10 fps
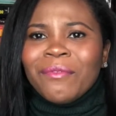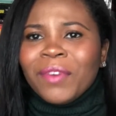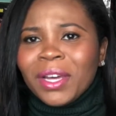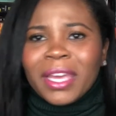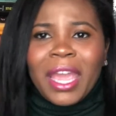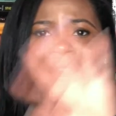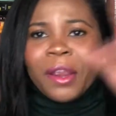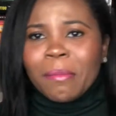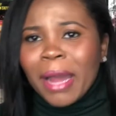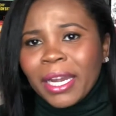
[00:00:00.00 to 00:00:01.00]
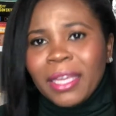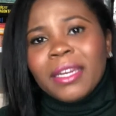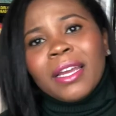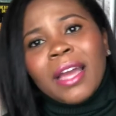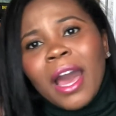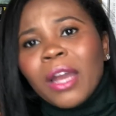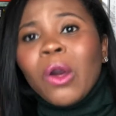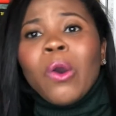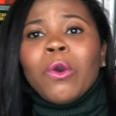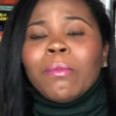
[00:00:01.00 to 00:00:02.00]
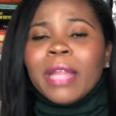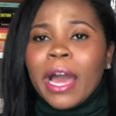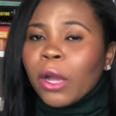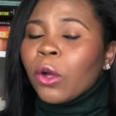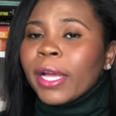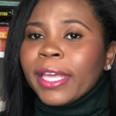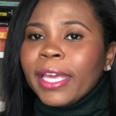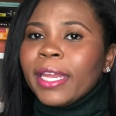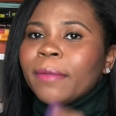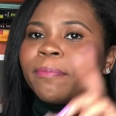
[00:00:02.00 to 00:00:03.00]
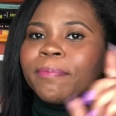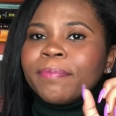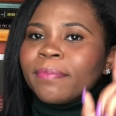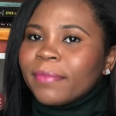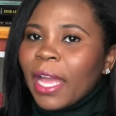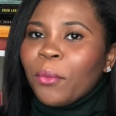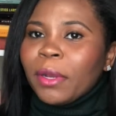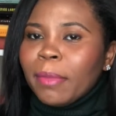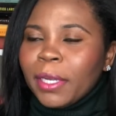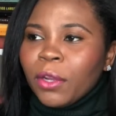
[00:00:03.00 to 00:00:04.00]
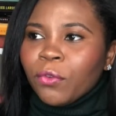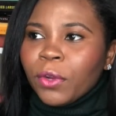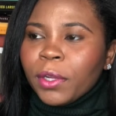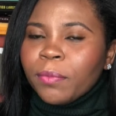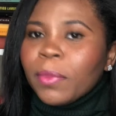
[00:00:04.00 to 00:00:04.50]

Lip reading: fuck everybody in the car, the whole block gonna get it. That would have been different.